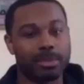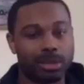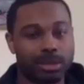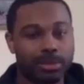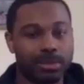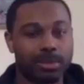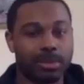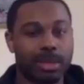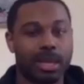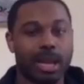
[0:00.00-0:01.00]
I'm saying, as I
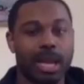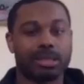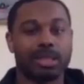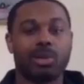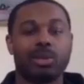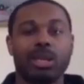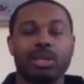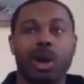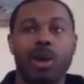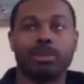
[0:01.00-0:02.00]
promised them. And
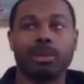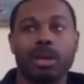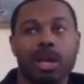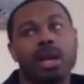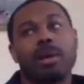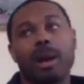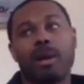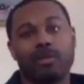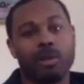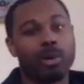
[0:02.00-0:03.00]
I still did, you know, up
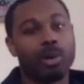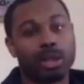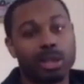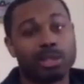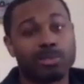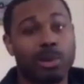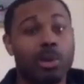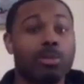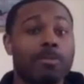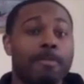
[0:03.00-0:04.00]
to about four
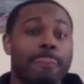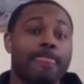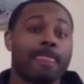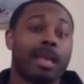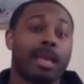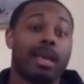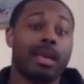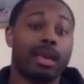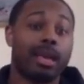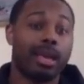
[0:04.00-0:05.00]
more years pro.
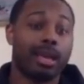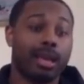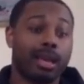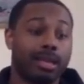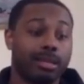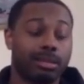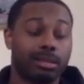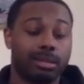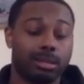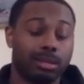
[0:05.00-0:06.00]

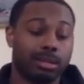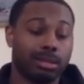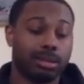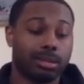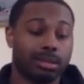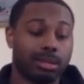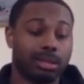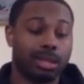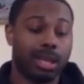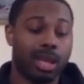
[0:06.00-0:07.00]
And
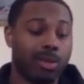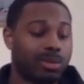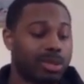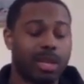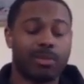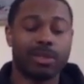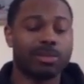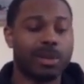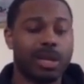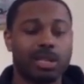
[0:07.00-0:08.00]
it was a hell
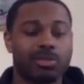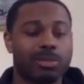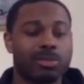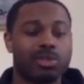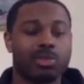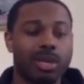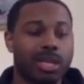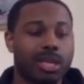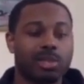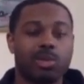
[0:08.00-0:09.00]
of an experience from
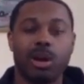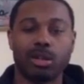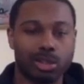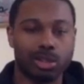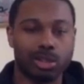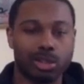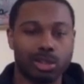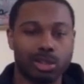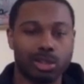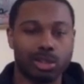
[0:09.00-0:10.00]
Sweden to Australia
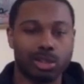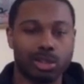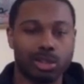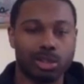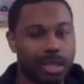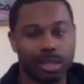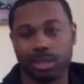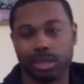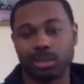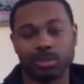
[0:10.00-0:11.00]
to
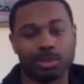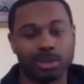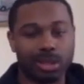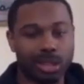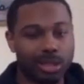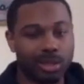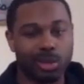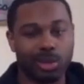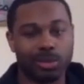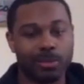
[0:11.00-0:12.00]
China to
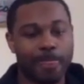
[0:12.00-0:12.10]
Brazil,